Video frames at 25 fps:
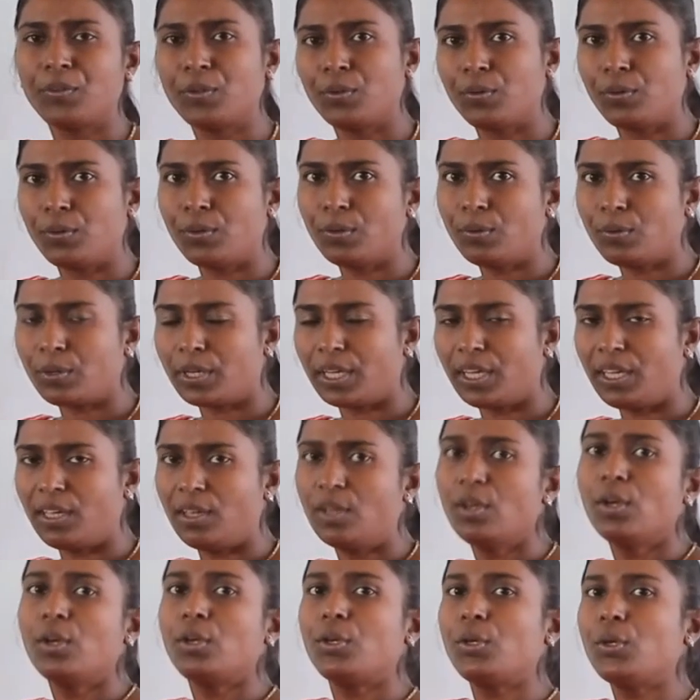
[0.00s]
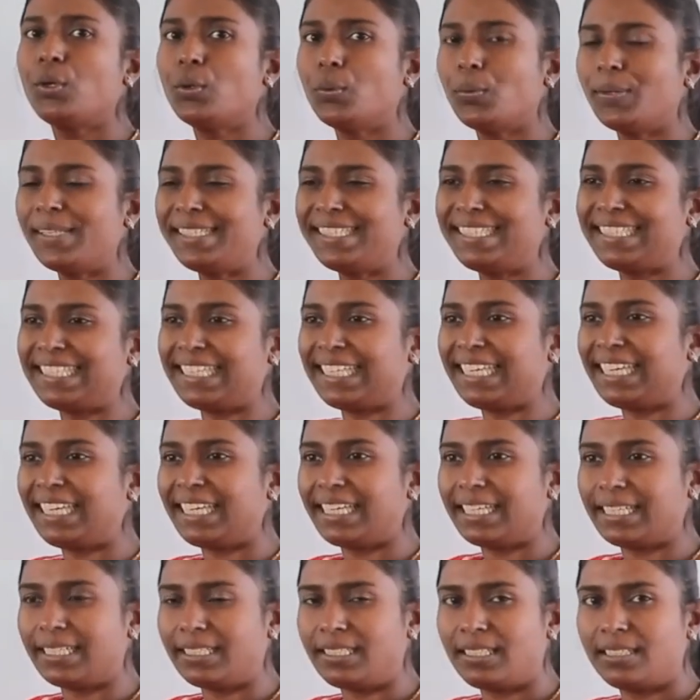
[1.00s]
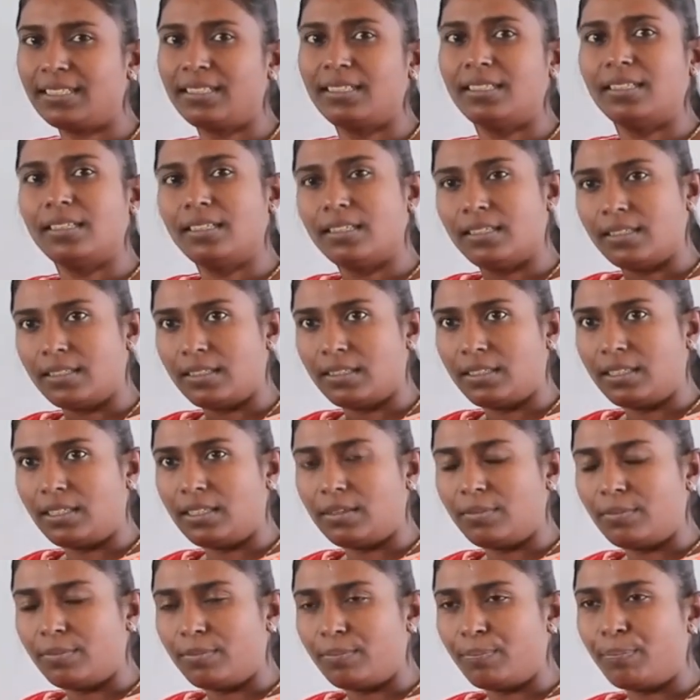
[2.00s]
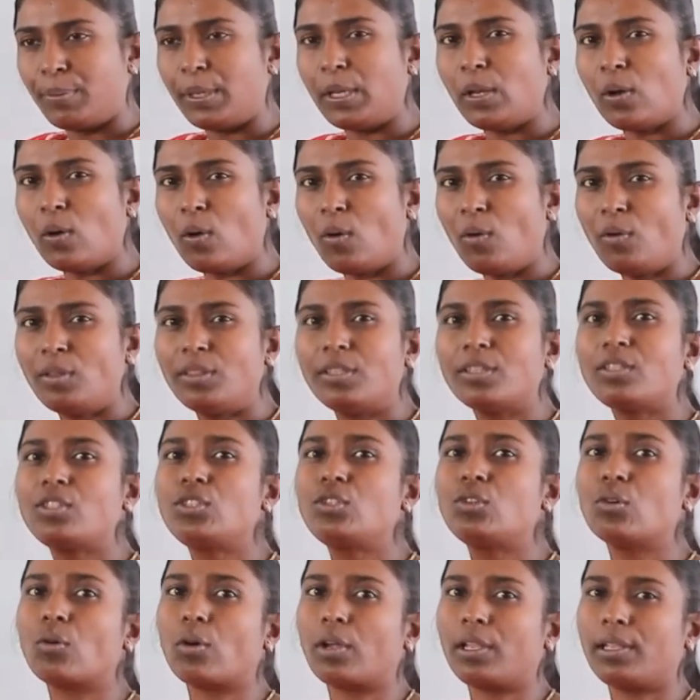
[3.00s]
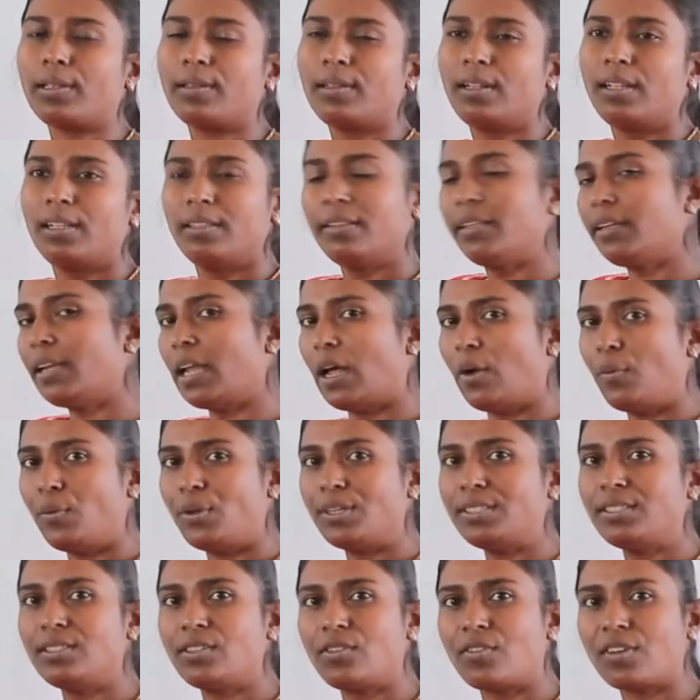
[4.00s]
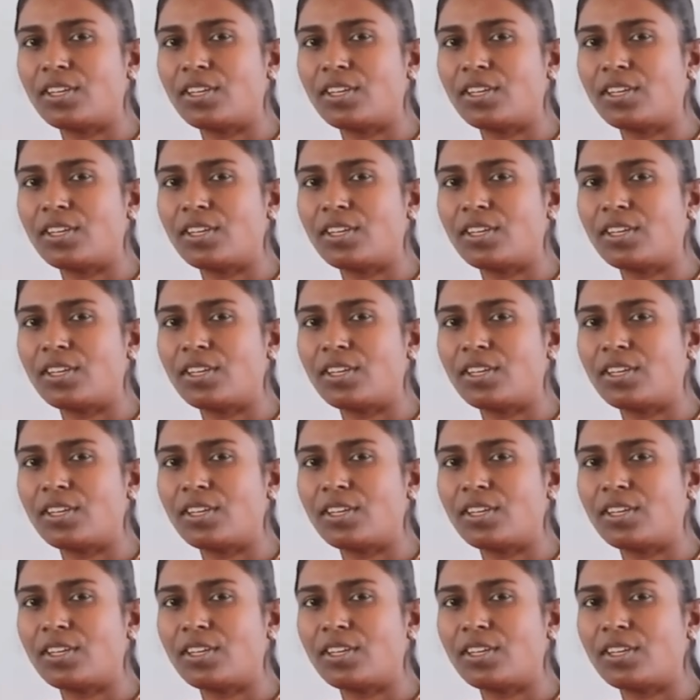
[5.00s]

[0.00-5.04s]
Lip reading: You will see it below the soil. Then how does it